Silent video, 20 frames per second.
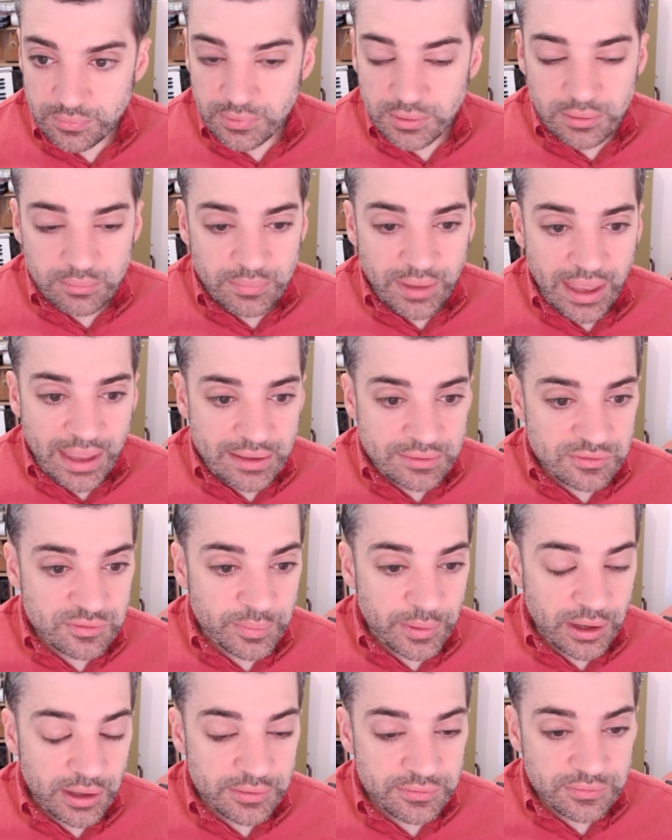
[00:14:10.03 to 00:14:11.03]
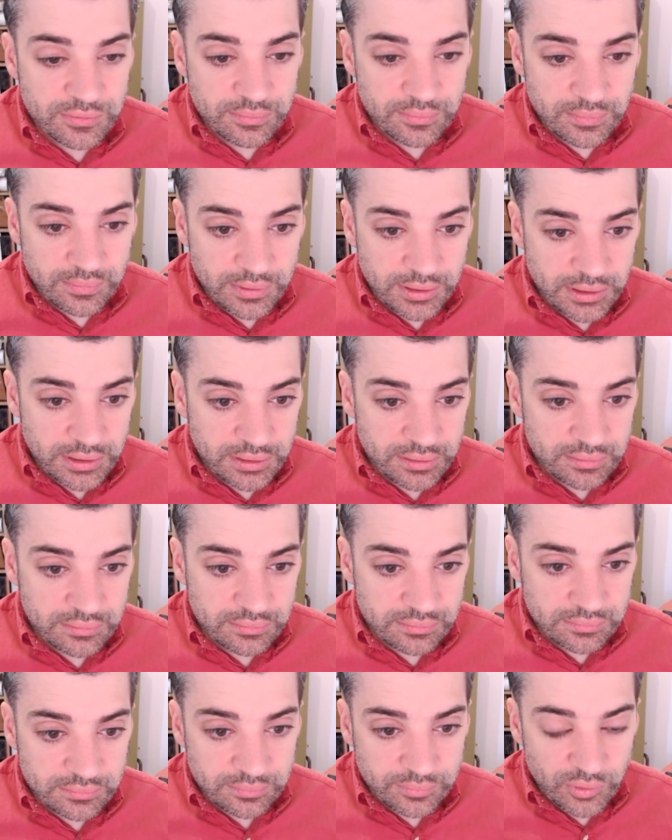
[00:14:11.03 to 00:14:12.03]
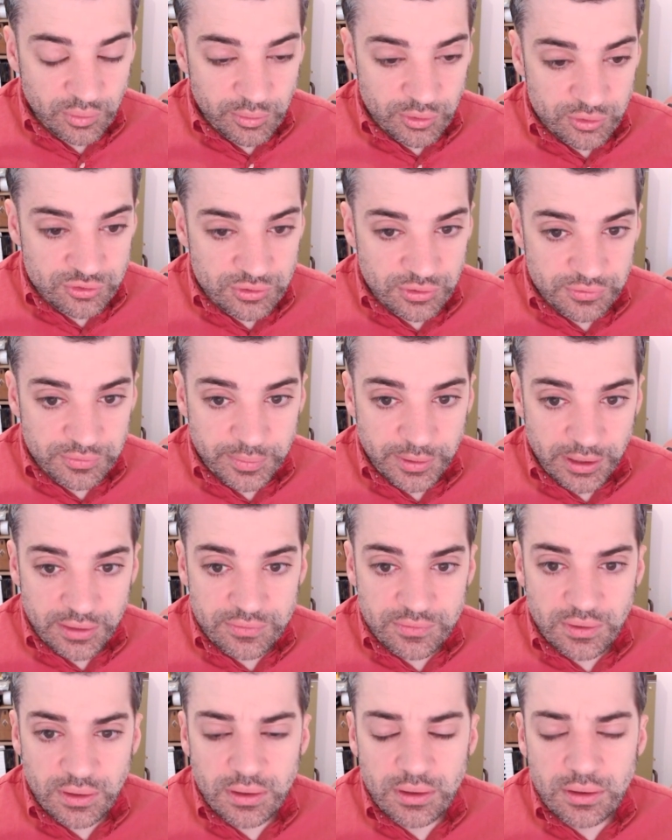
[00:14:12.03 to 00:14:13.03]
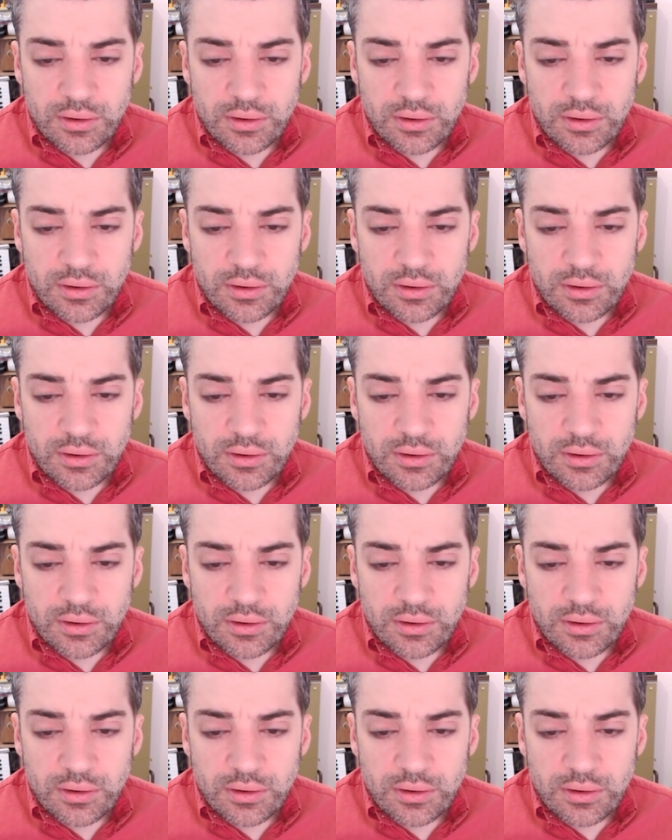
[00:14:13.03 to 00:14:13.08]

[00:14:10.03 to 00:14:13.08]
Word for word: um, ad spots, uh, promotional spots.